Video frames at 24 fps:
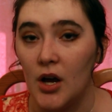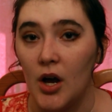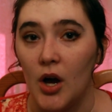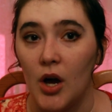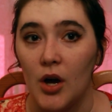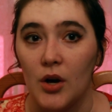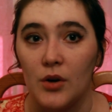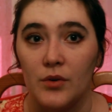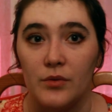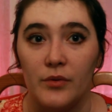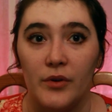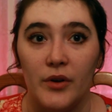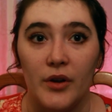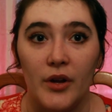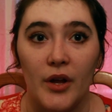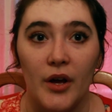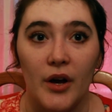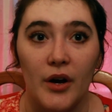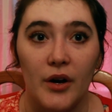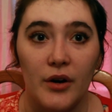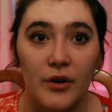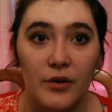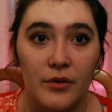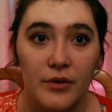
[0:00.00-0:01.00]
Oh
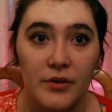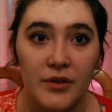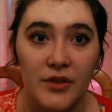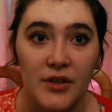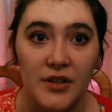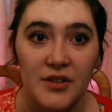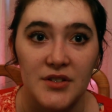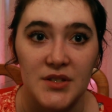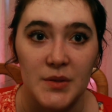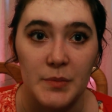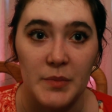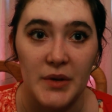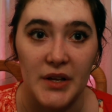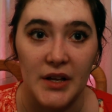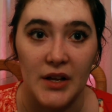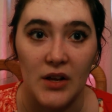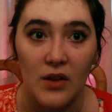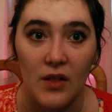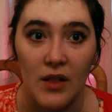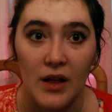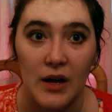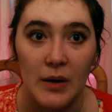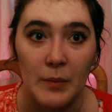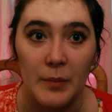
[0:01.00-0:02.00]
no, there's a big
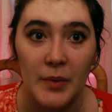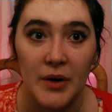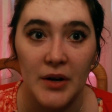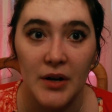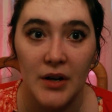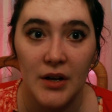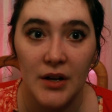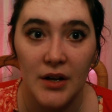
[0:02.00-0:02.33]
clump.